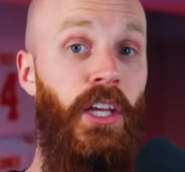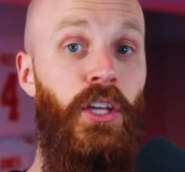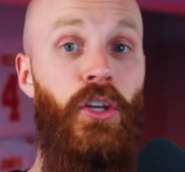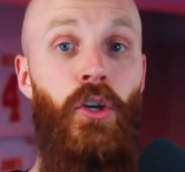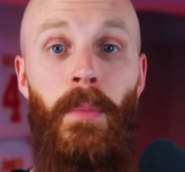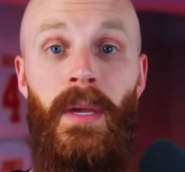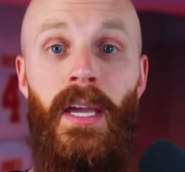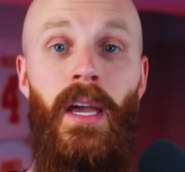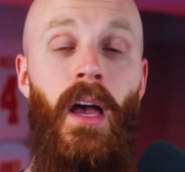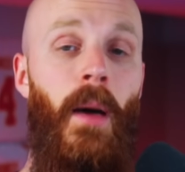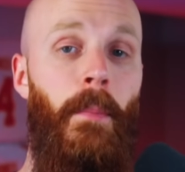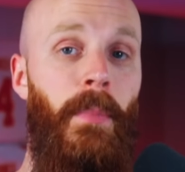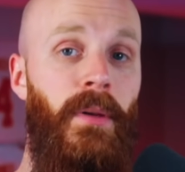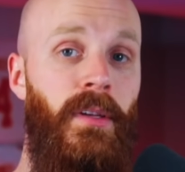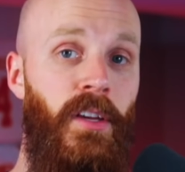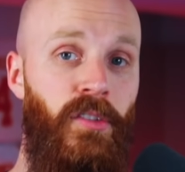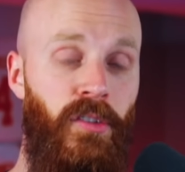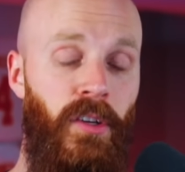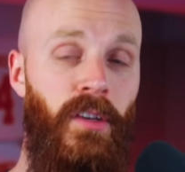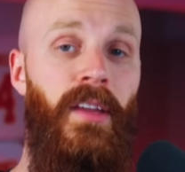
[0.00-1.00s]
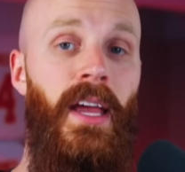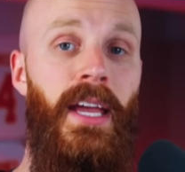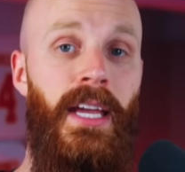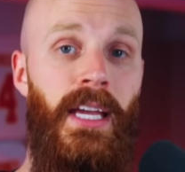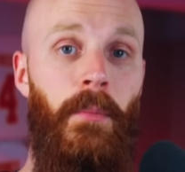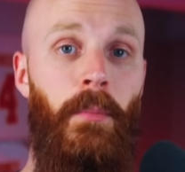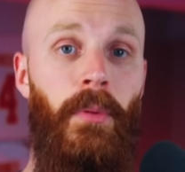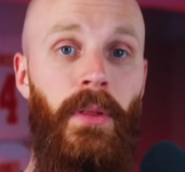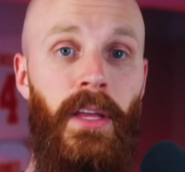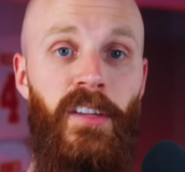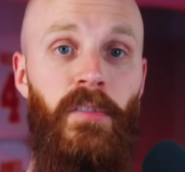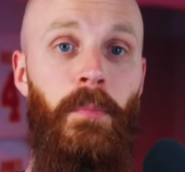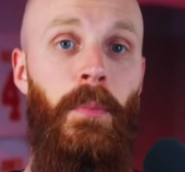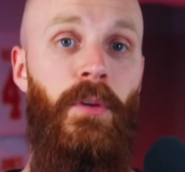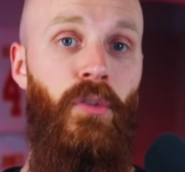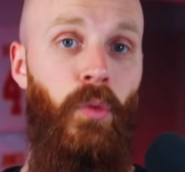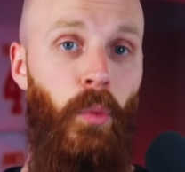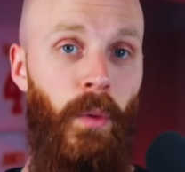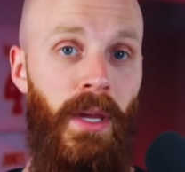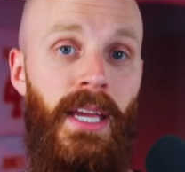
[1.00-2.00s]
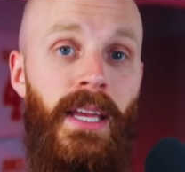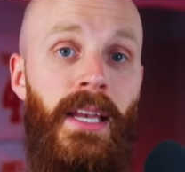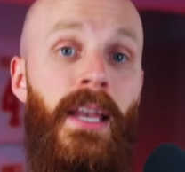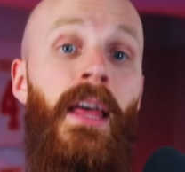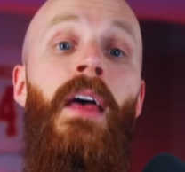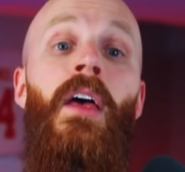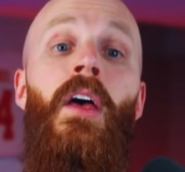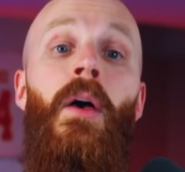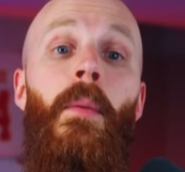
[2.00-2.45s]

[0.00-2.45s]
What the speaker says: QB competition taking place between